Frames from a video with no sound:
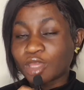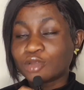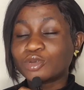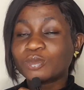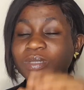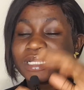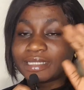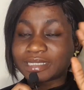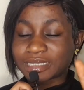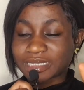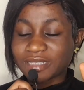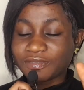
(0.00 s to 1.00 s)
So
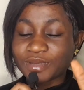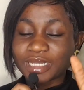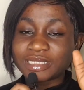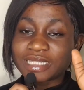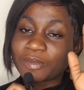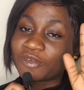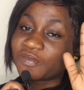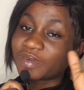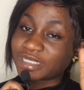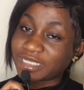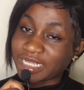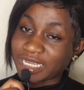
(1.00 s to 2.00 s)
please, if you are the type of
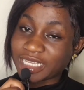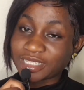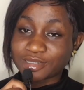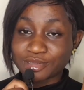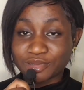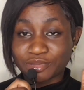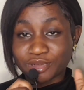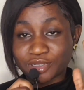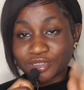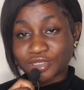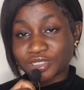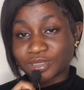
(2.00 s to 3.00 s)
person that gets into a
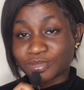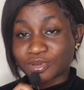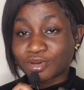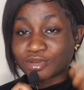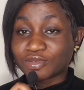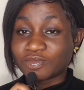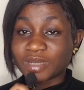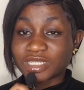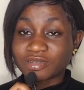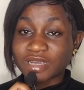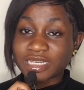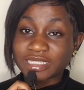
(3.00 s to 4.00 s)
relationship because of
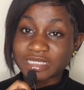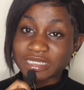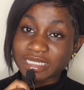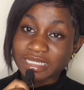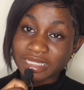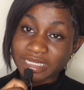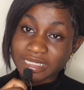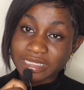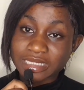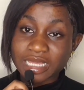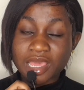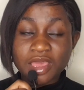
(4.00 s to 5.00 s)
materialistic
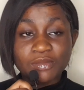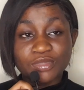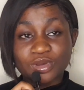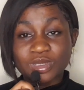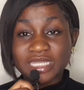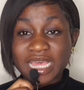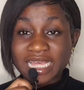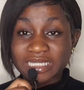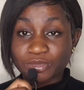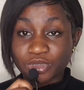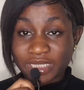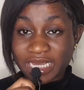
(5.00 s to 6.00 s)
things, because he has
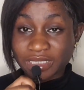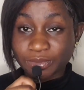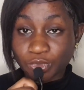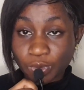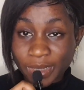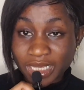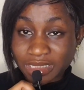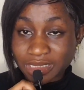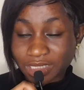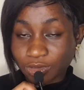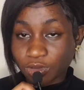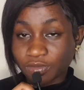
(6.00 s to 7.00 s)
money at the moment
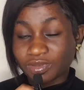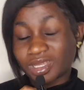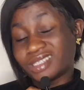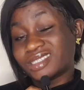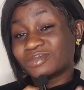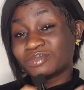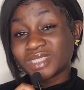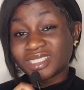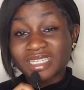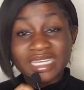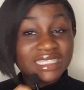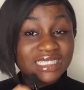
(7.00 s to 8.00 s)
and all of that,
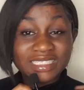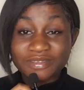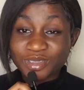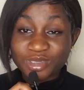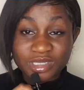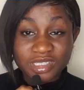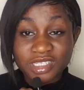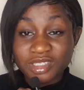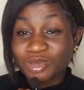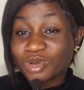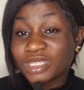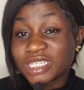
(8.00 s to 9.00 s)
this video is
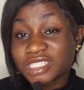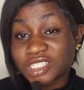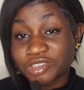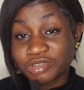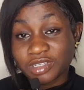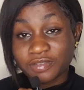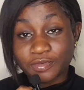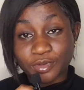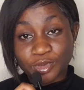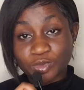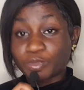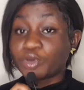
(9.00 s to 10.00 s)
not necessarily for
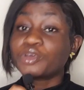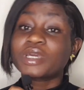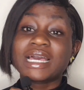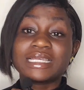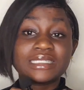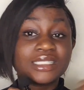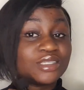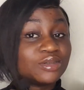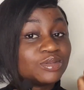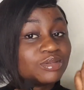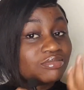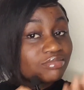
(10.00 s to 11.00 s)
you, but you can still